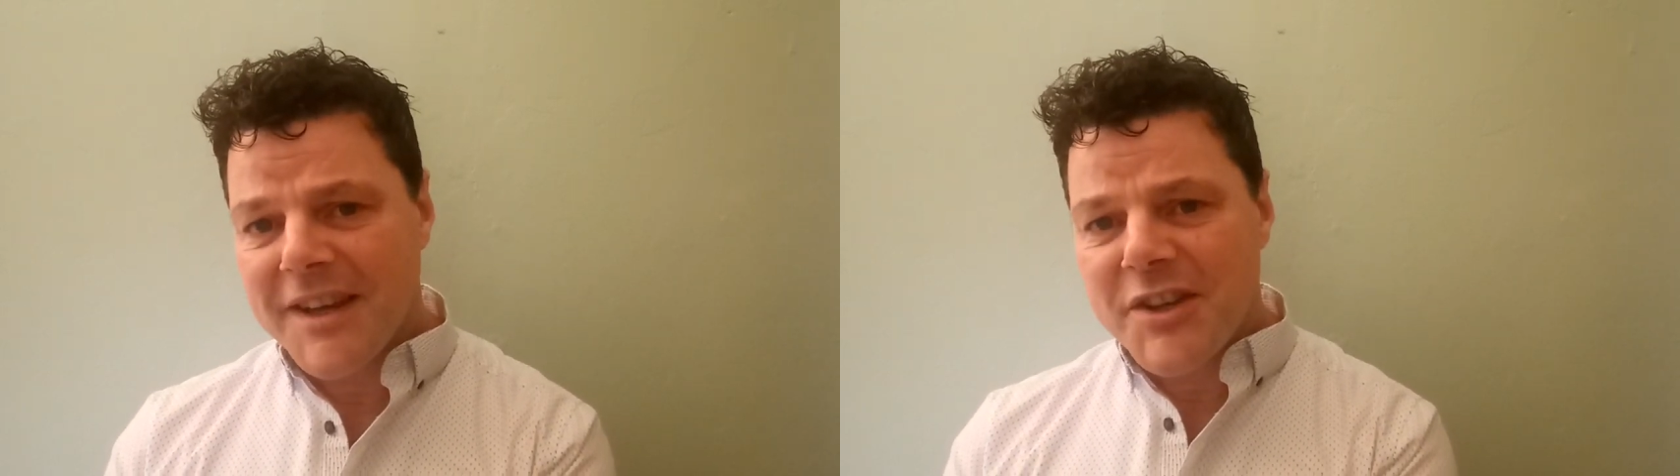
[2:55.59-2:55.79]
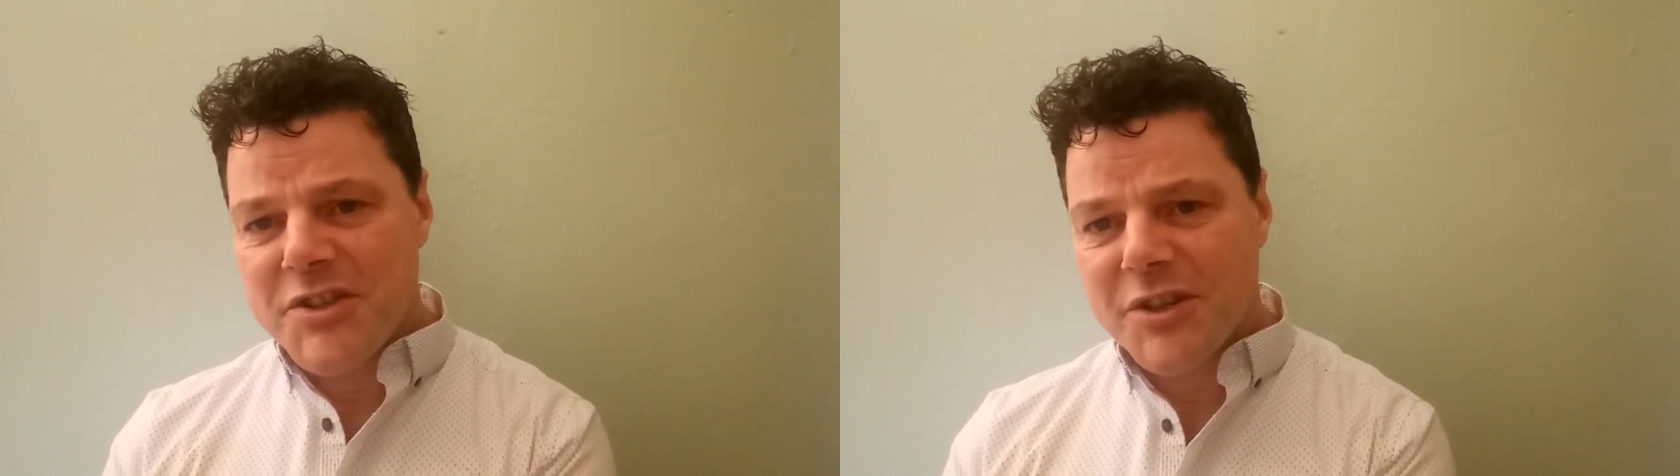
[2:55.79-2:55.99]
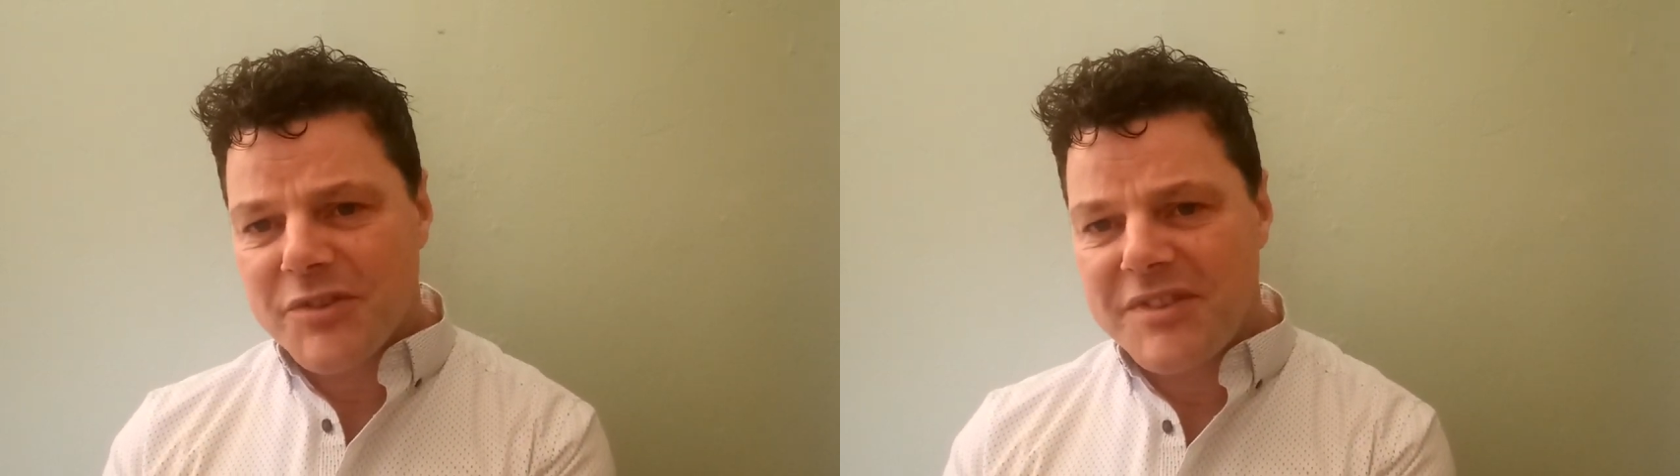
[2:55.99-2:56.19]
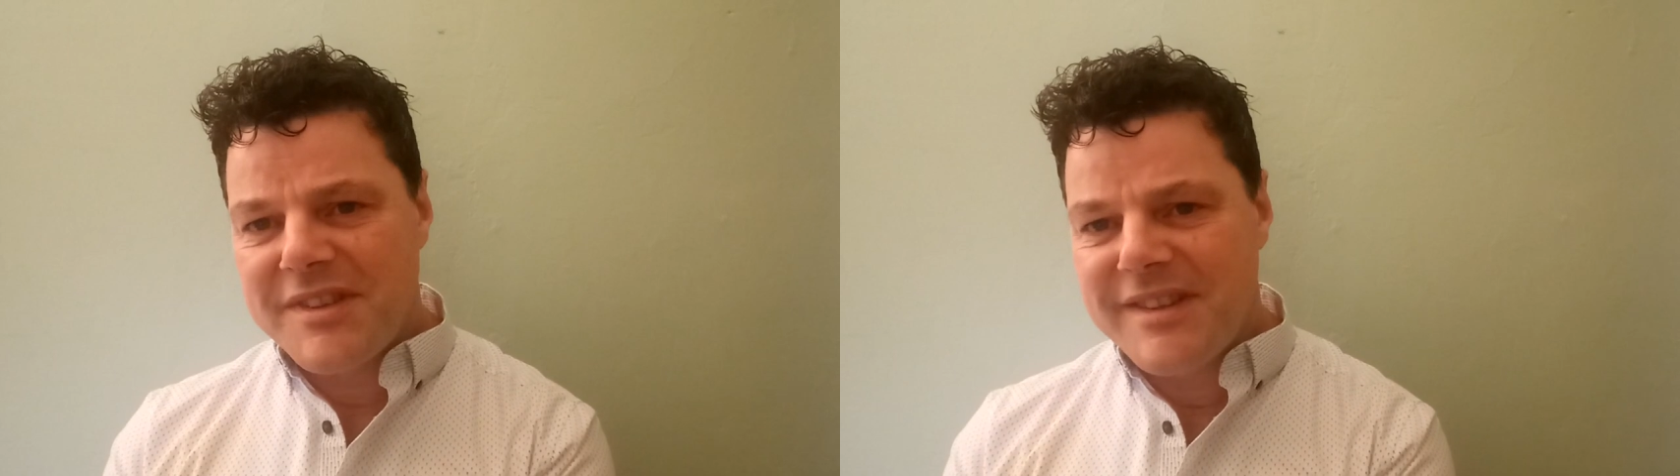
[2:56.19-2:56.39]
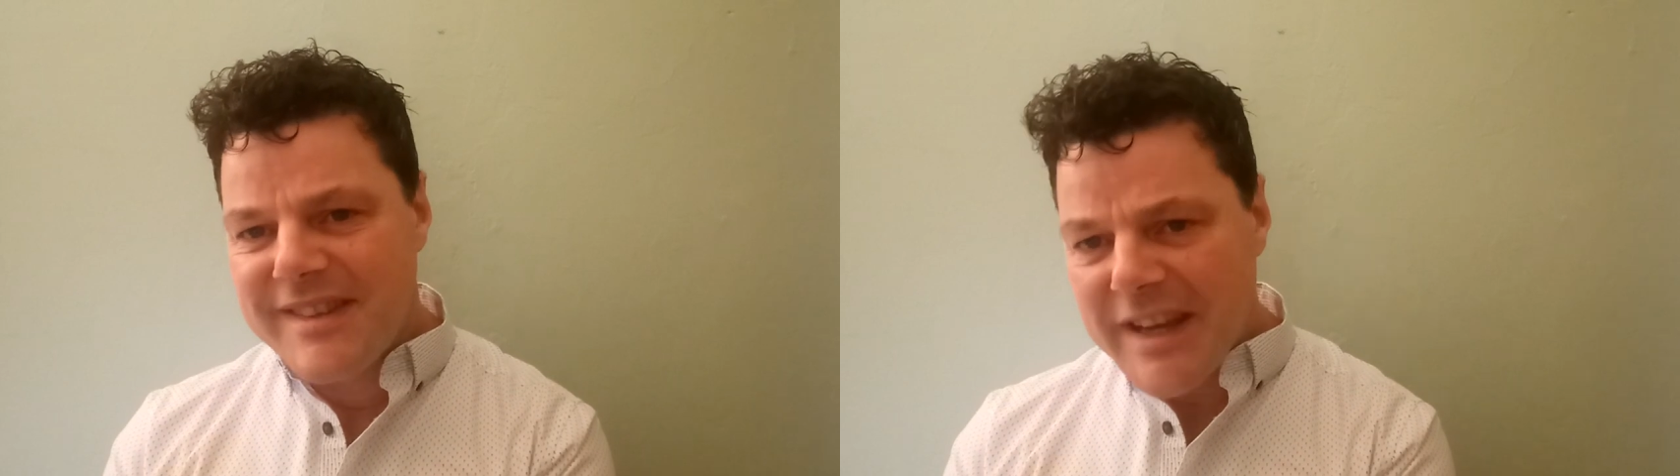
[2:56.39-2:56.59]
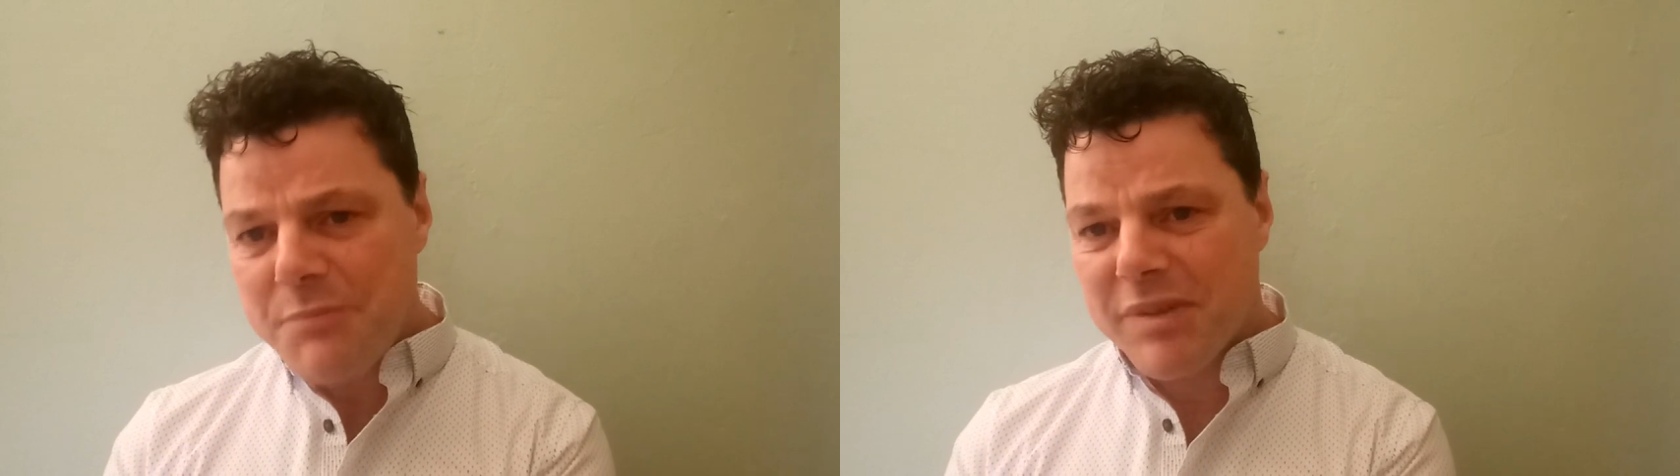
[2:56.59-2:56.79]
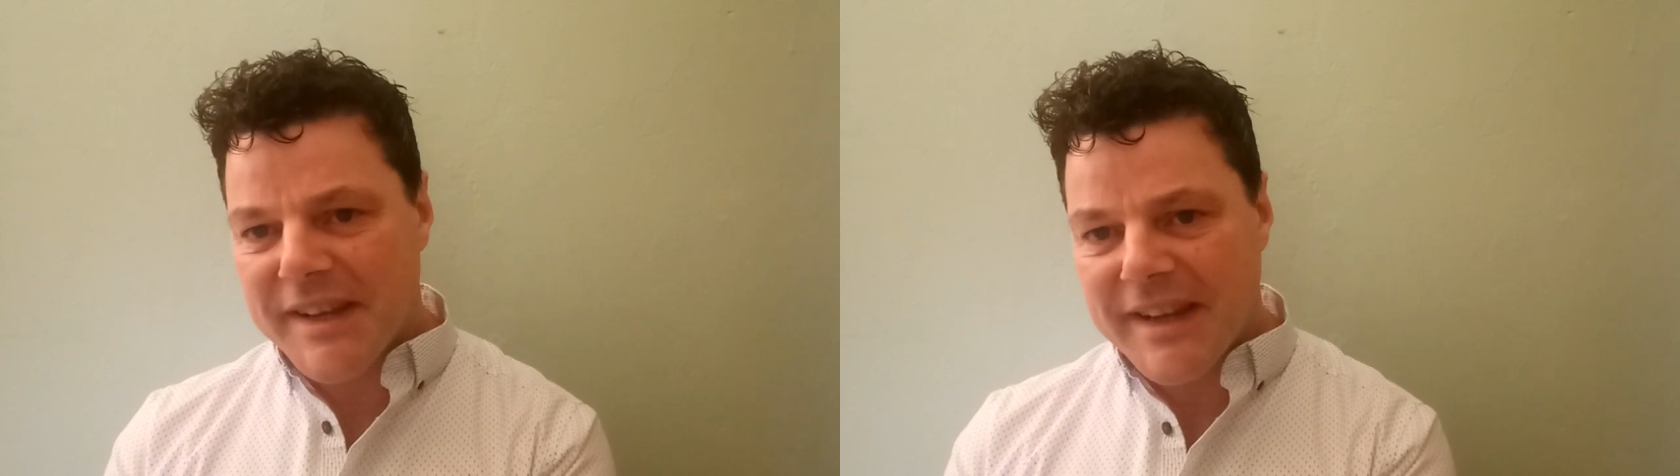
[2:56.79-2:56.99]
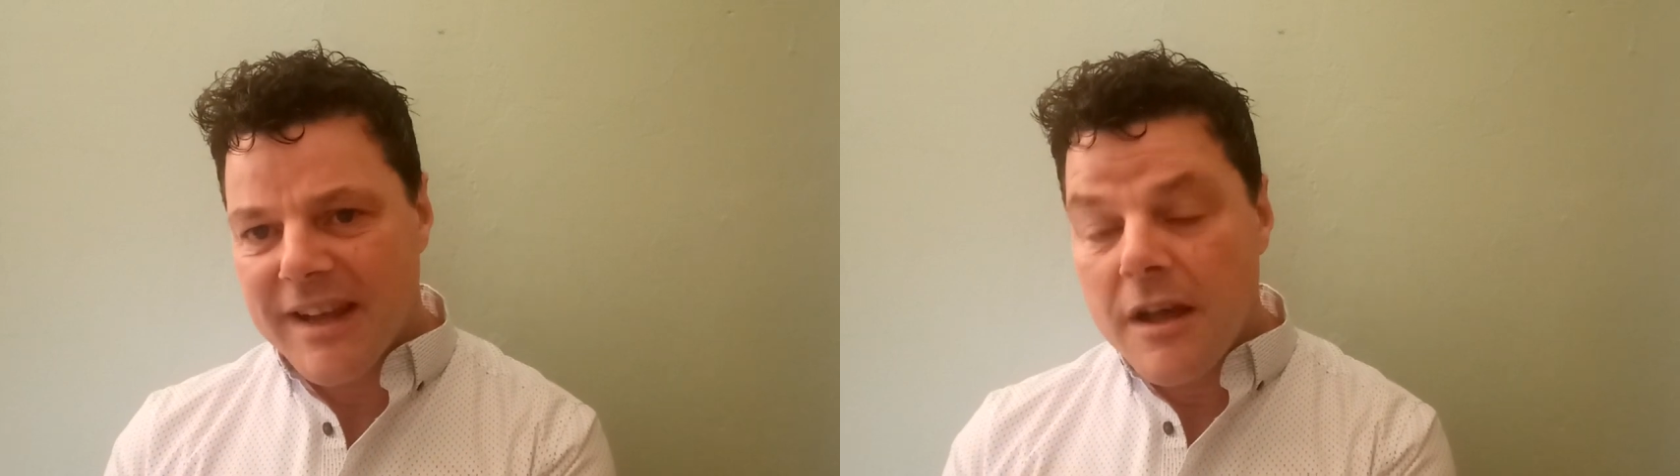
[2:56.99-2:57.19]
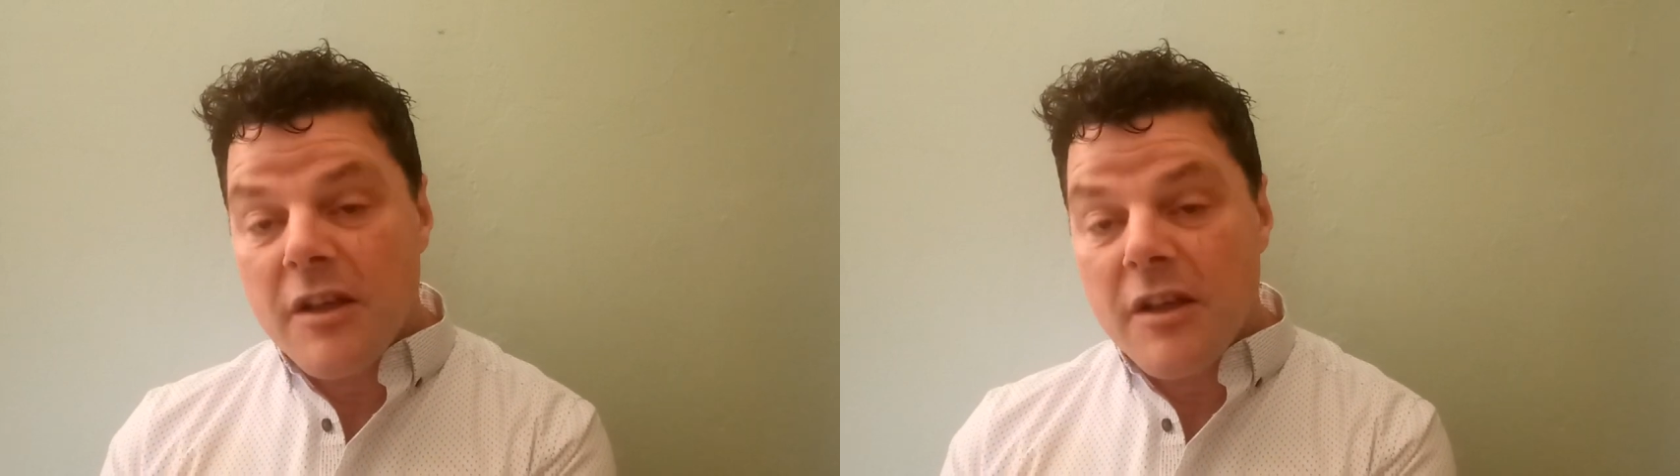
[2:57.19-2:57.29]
shows deeply